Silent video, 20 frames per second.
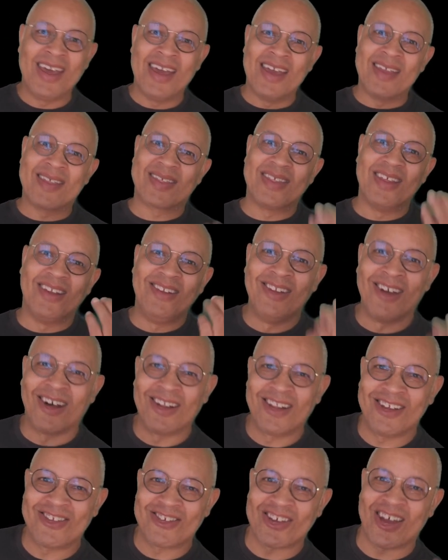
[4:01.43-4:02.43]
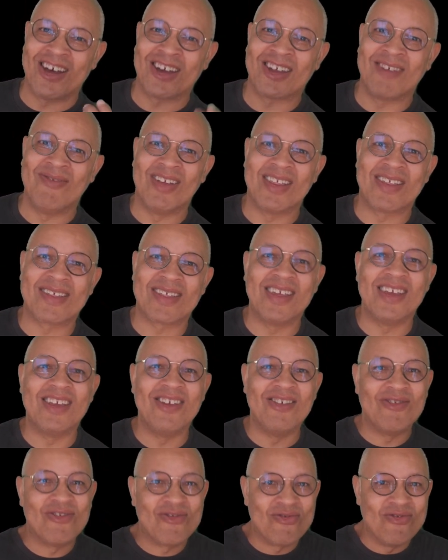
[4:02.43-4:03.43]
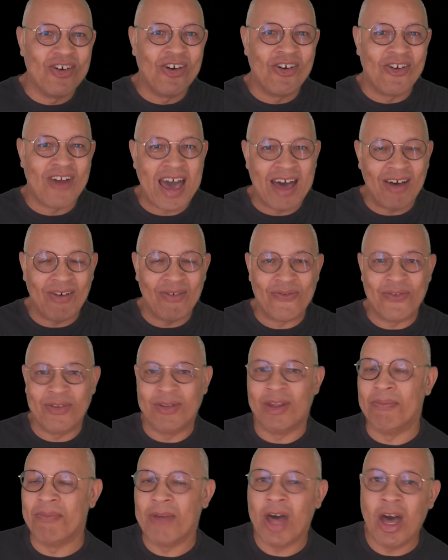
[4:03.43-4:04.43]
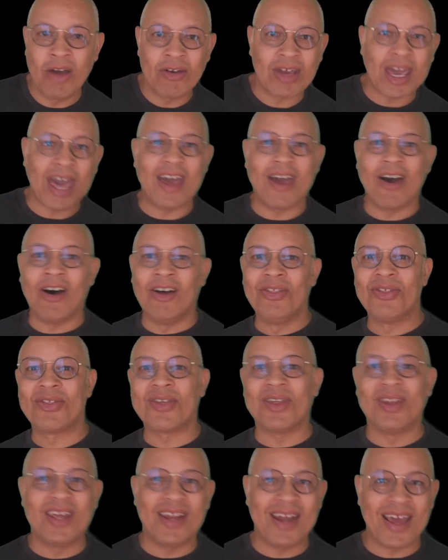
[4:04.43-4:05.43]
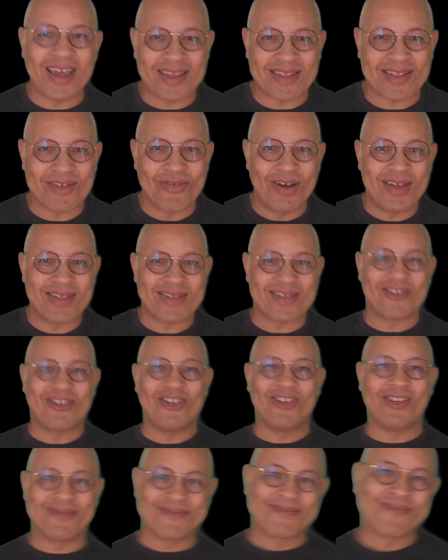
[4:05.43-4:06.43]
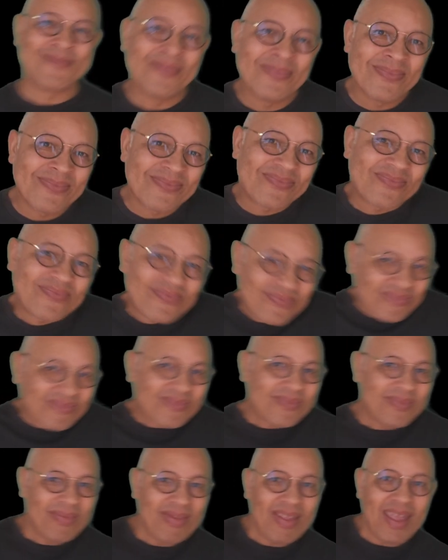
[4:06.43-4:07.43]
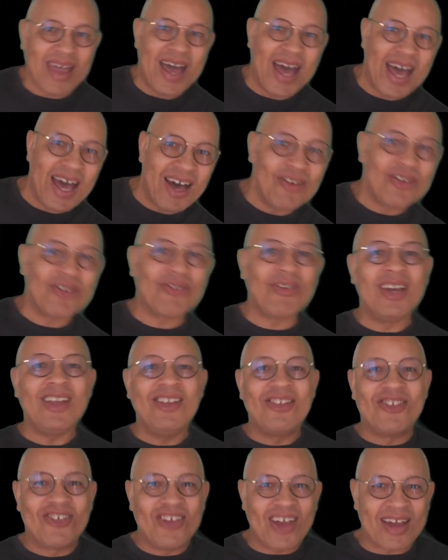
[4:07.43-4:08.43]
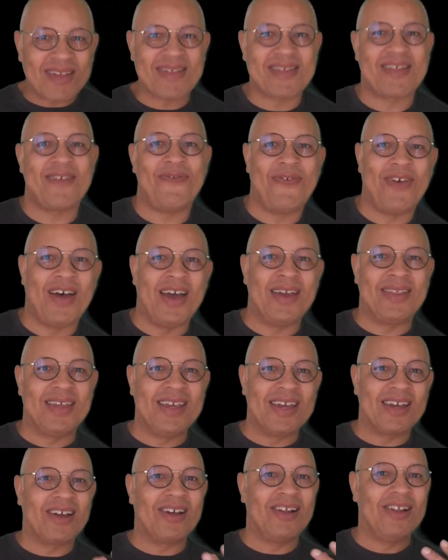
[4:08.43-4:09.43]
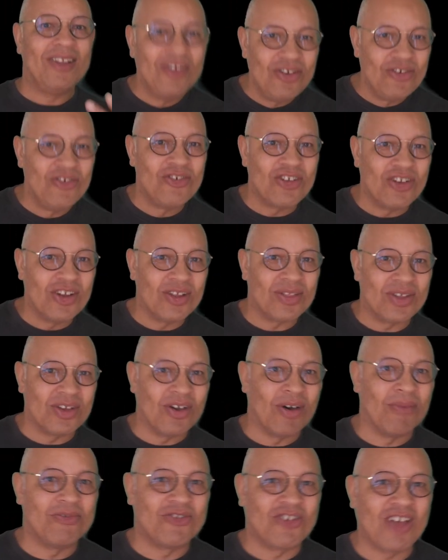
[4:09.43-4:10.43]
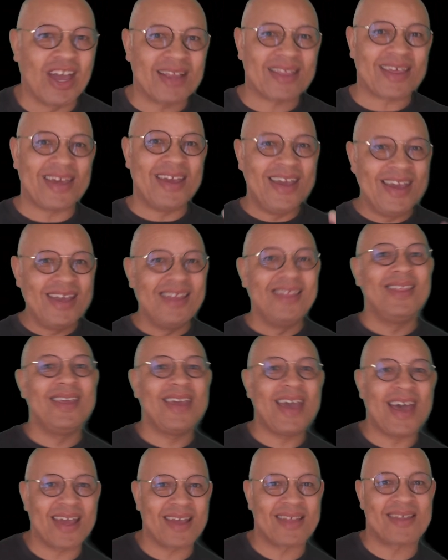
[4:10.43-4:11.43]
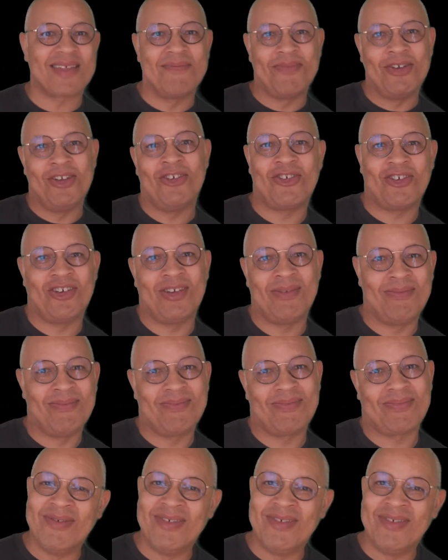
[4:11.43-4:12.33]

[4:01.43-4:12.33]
It's the knowledge arguments that you draw out from them. Okay, on to the next question. How do I justify the inclusion of the object in the exhibition?